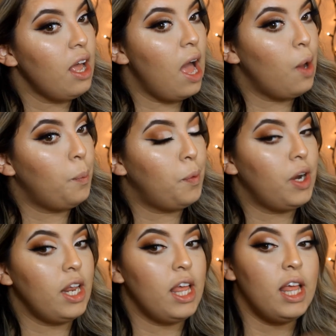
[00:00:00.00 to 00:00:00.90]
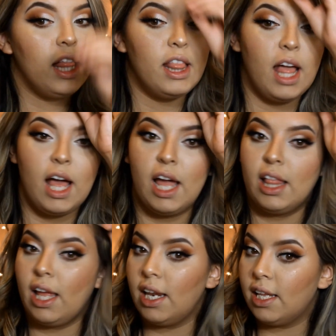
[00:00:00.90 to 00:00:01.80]
at how pretty that
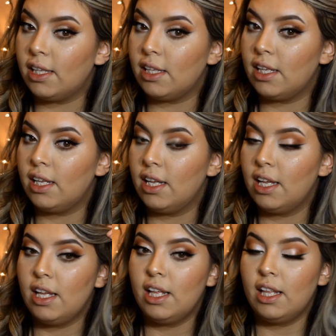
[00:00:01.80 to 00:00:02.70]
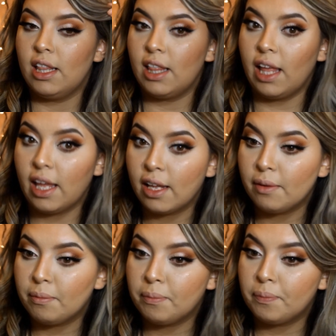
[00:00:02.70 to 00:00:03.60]
highlight is. Like,
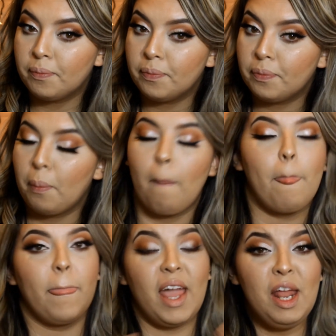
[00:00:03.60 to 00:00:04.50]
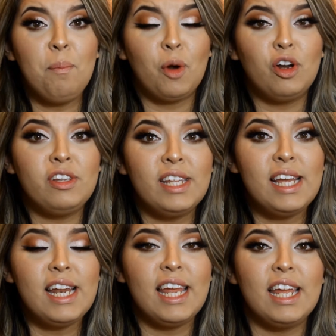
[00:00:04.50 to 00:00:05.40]
in
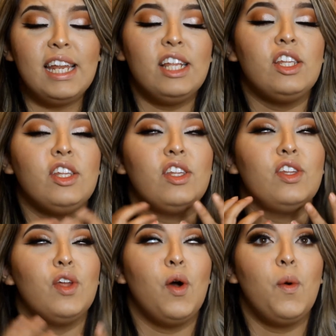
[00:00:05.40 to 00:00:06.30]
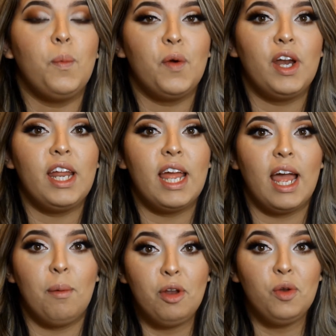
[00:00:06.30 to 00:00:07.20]
person, it is so pretty.
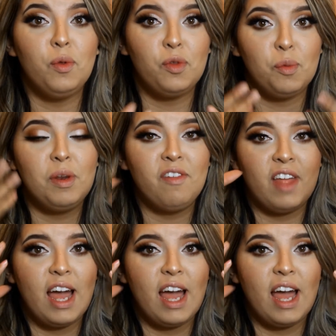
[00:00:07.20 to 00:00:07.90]
I'm going to do a zoom in of the